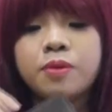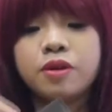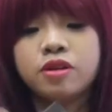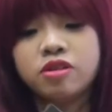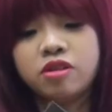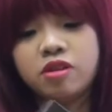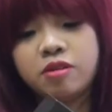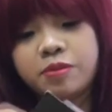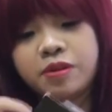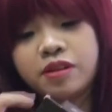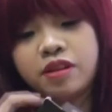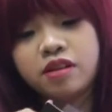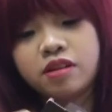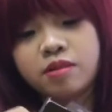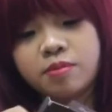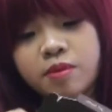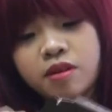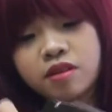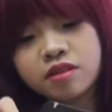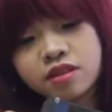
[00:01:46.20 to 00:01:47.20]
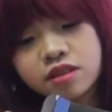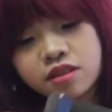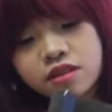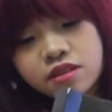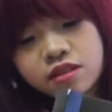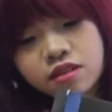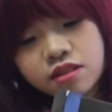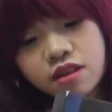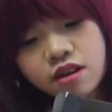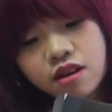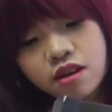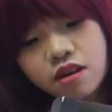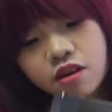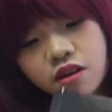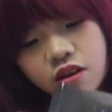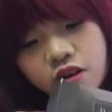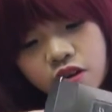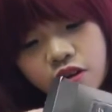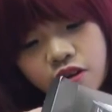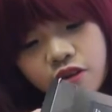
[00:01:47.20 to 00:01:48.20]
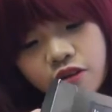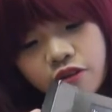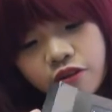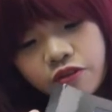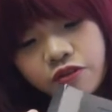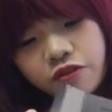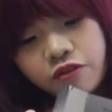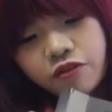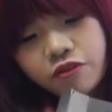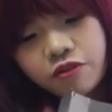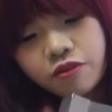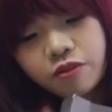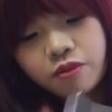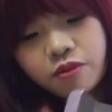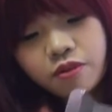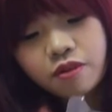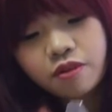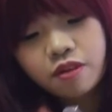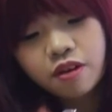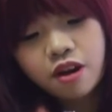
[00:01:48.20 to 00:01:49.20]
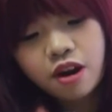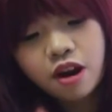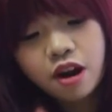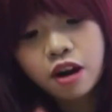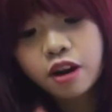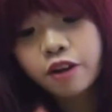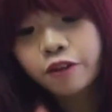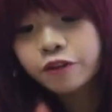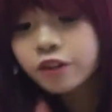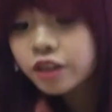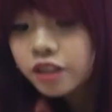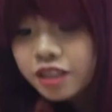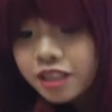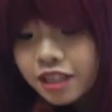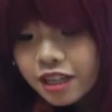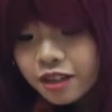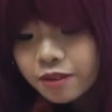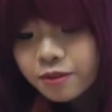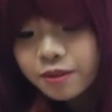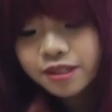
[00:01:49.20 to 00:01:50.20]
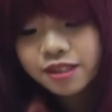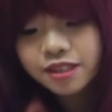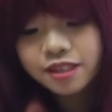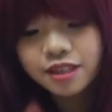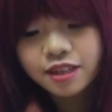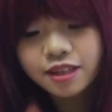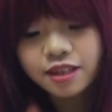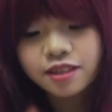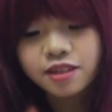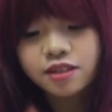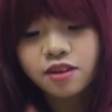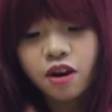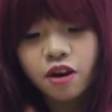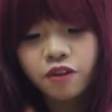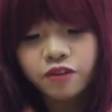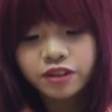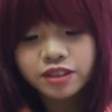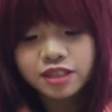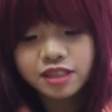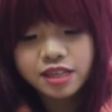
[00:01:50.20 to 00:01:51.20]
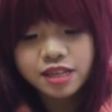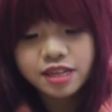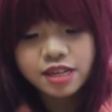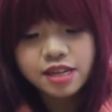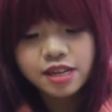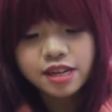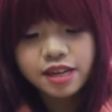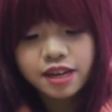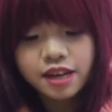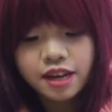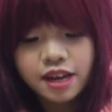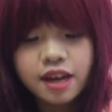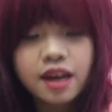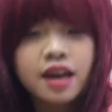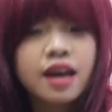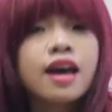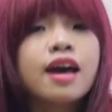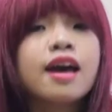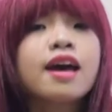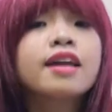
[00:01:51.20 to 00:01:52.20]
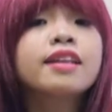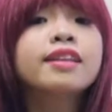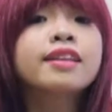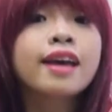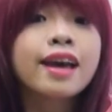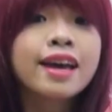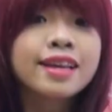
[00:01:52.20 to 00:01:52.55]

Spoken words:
upon opening the box itself, the first thing we see is obviously the